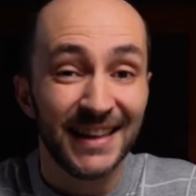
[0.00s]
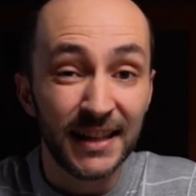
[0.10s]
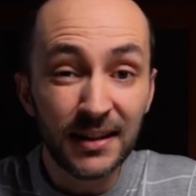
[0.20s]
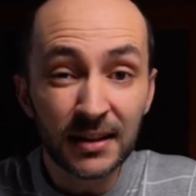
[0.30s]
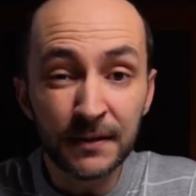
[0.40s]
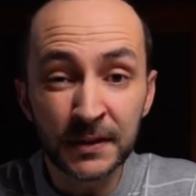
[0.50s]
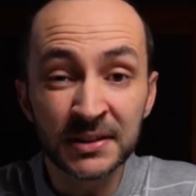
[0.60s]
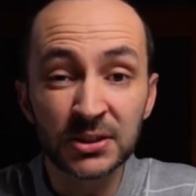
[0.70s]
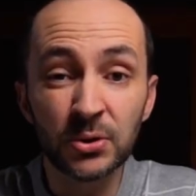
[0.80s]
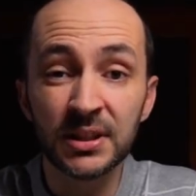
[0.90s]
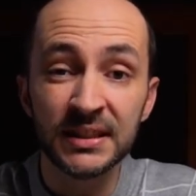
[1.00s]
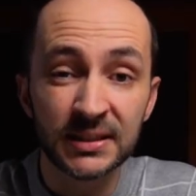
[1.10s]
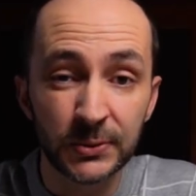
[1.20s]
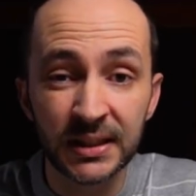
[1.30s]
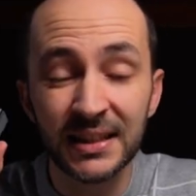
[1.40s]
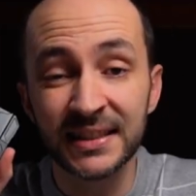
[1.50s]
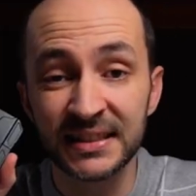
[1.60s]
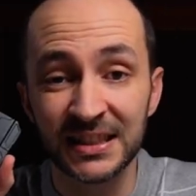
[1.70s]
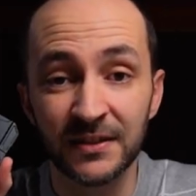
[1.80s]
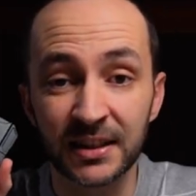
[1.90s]
Little different story is with
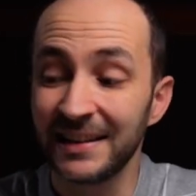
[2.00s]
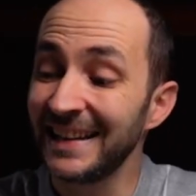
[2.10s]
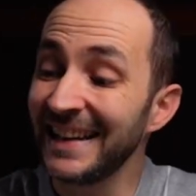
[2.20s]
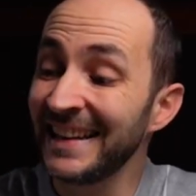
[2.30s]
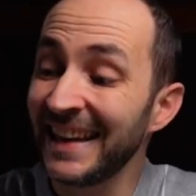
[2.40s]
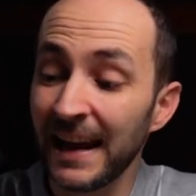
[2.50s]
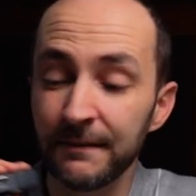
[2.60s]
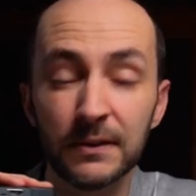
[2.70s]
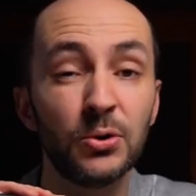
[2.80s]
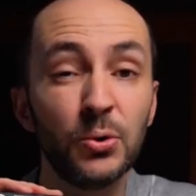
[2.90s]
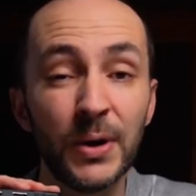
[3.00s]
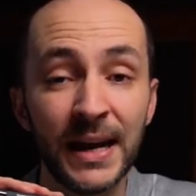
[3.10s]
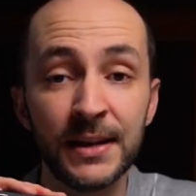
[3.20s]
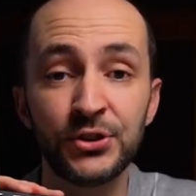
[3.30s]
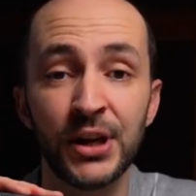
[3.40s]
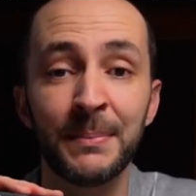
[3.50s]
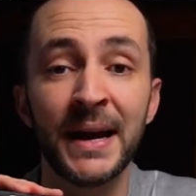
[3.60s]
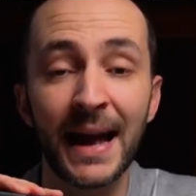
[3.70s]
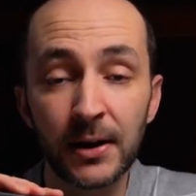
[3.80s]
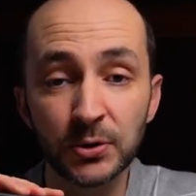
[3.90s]
receiver. It have two
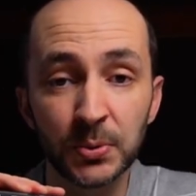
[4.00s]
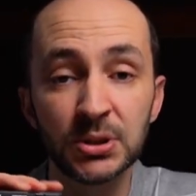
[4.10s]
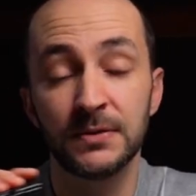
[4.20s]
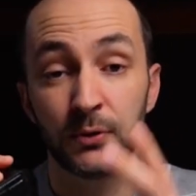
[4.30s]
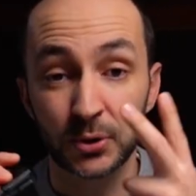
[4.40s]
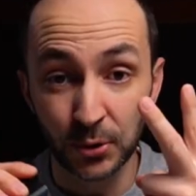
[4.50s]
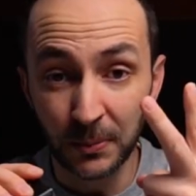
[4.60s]
HDMI outputs for two